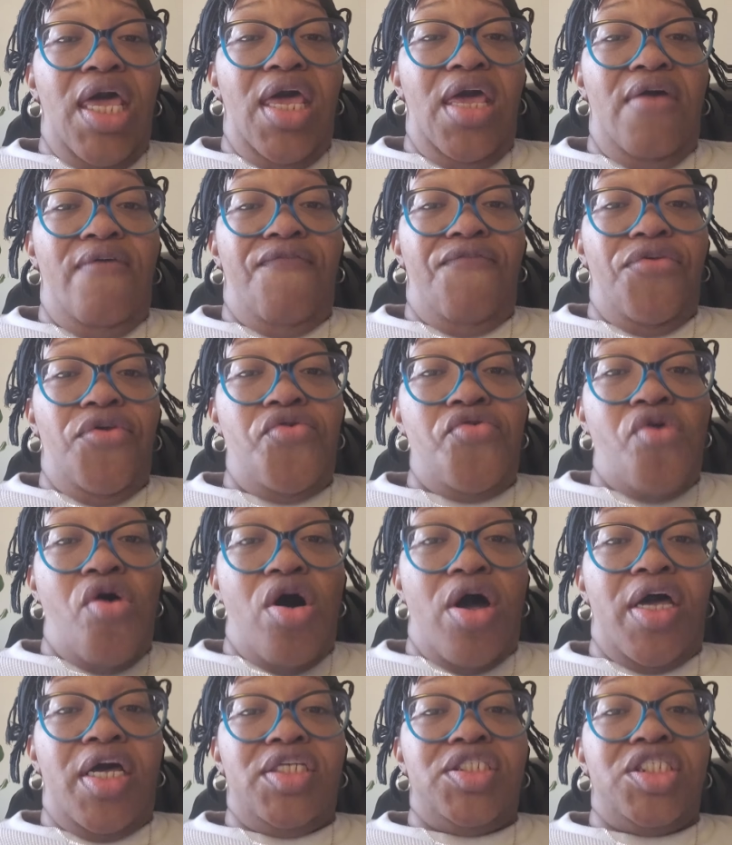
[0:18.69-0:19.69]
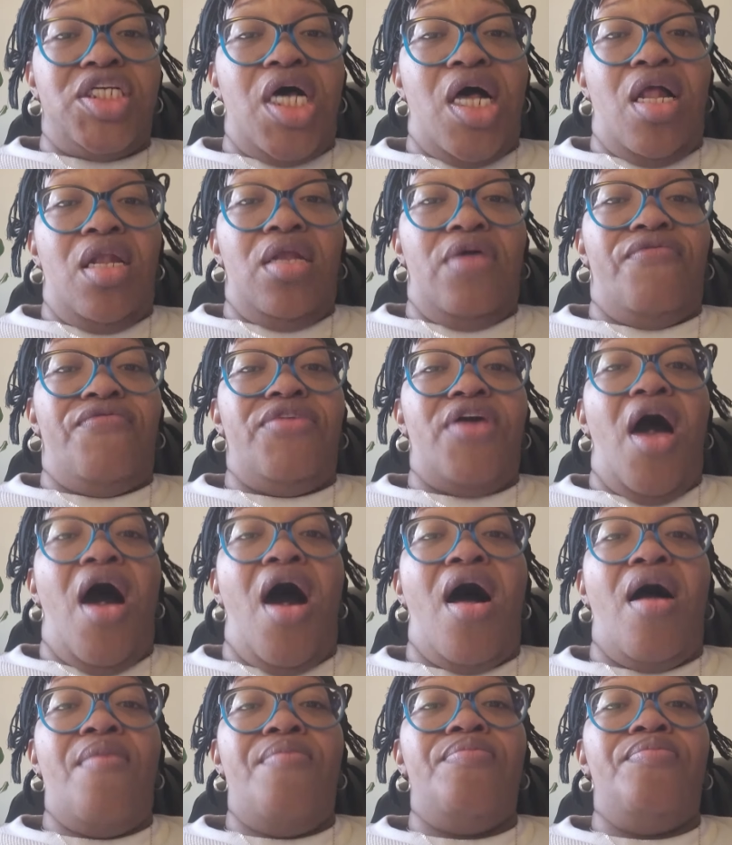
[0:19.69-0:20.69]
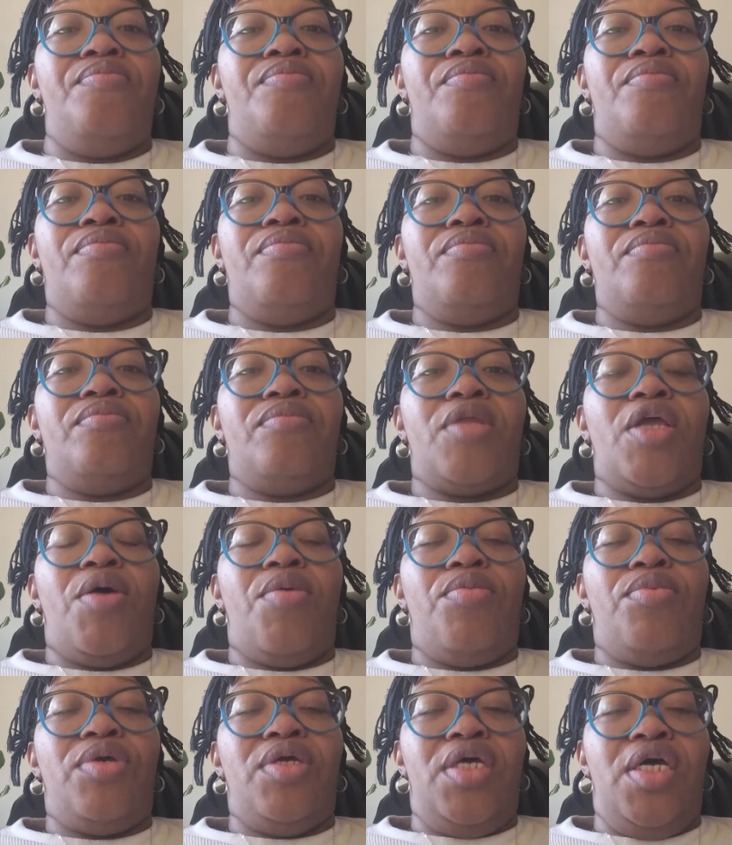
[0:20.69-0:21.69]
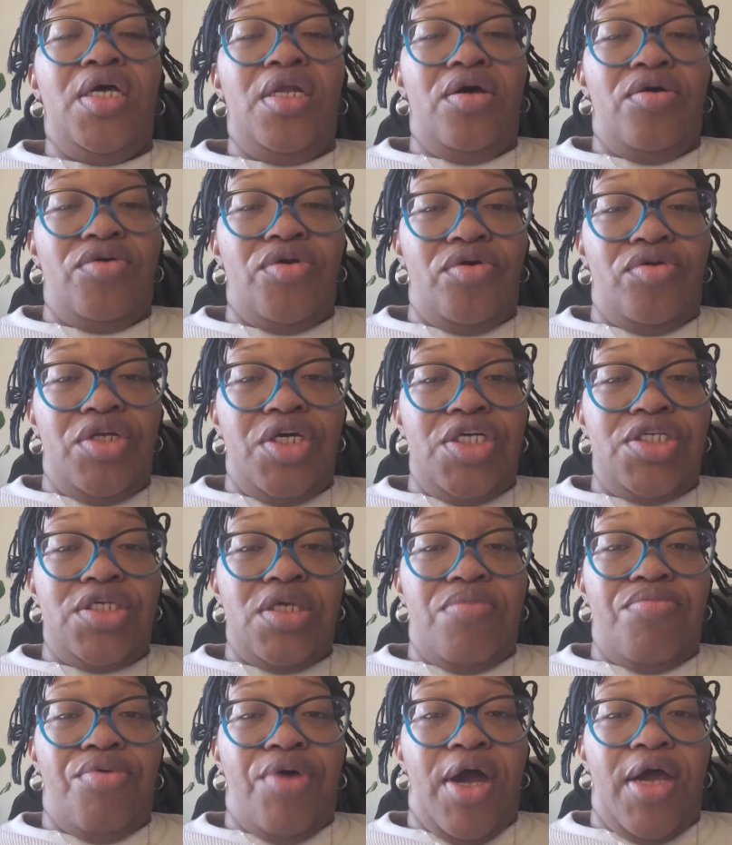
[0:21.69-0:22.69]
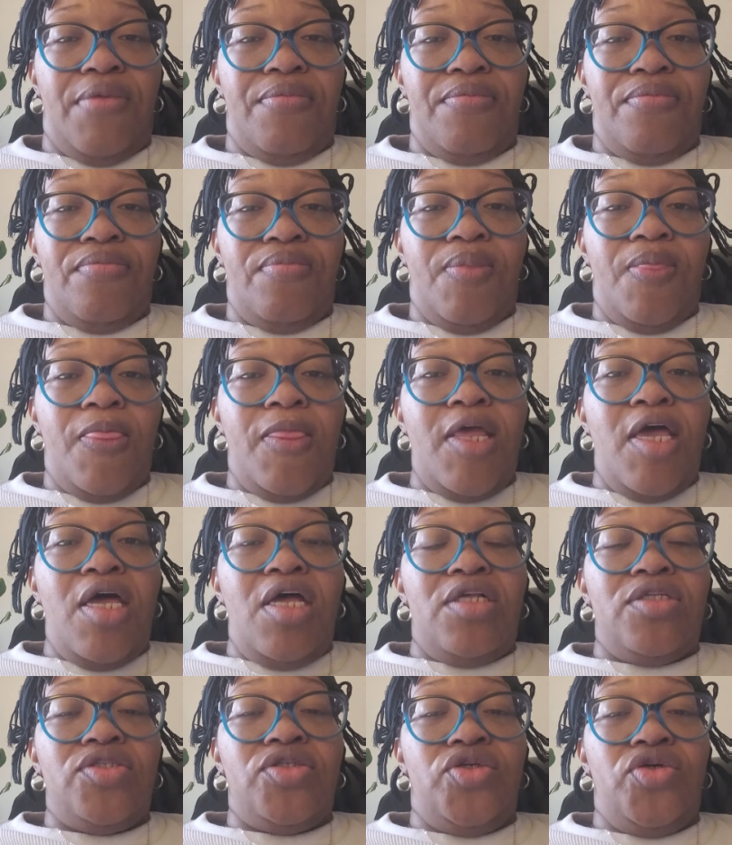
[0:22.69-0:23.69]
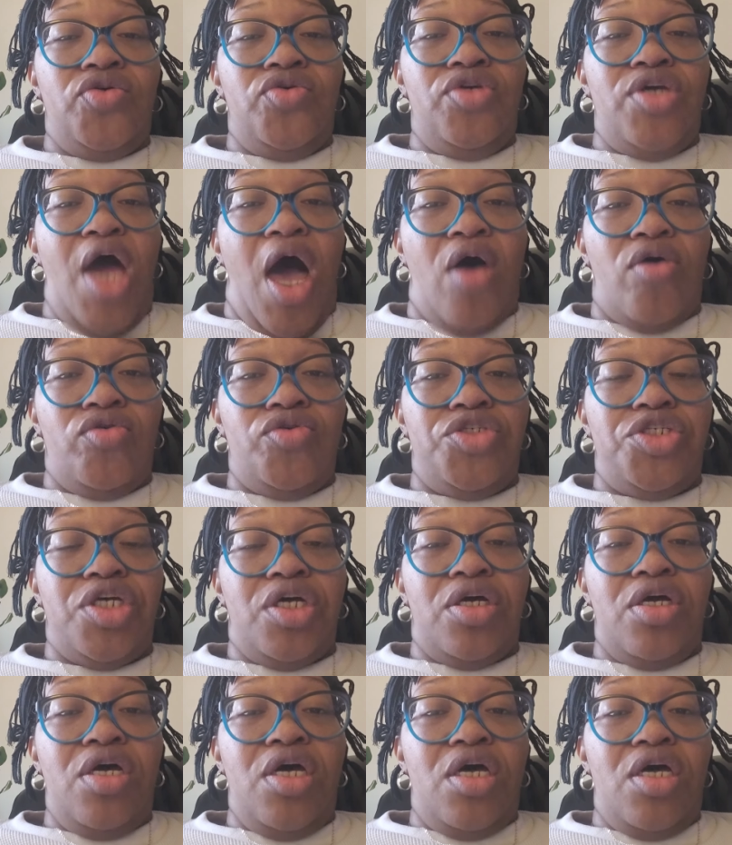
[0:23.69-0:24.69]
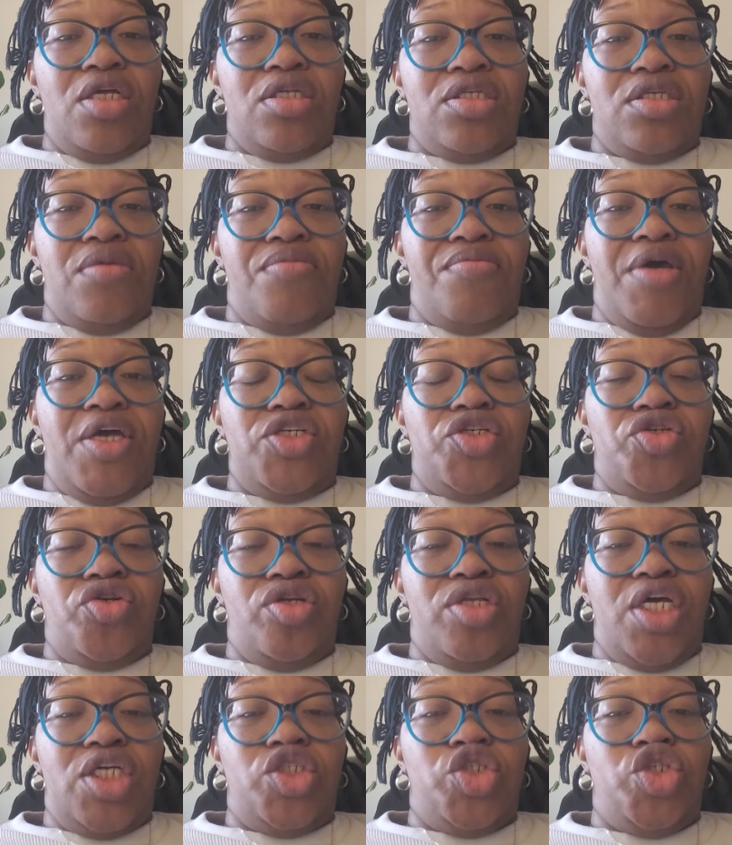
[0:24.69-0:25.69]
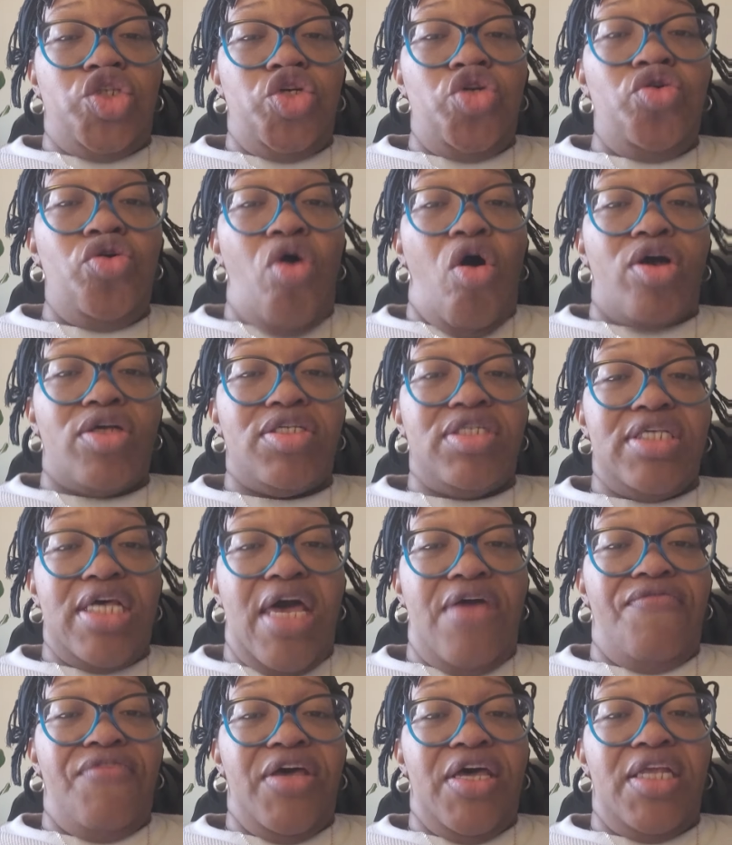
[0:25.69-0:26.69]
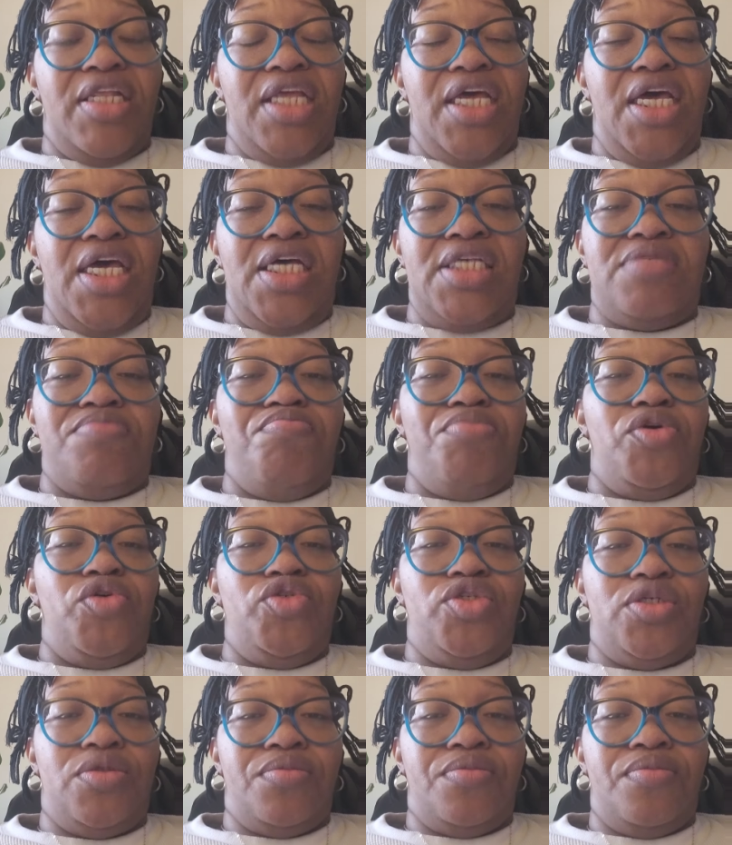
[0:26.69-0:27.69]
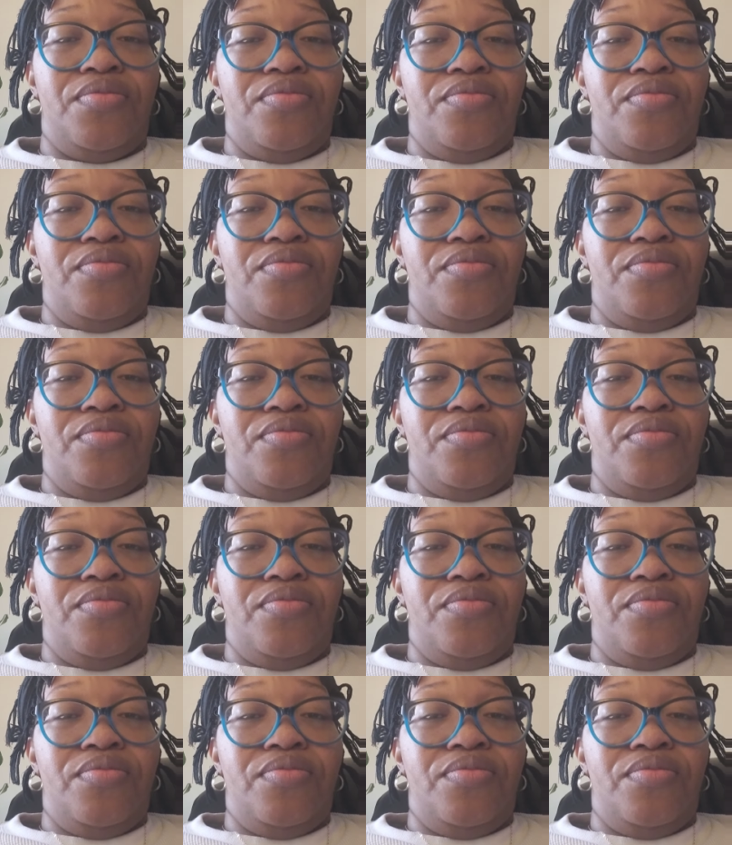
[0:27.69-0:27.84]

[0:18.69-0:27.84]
If you are a child of Yah, get on your knees and pray to Yahusha to make sure that you are safe in his bosom.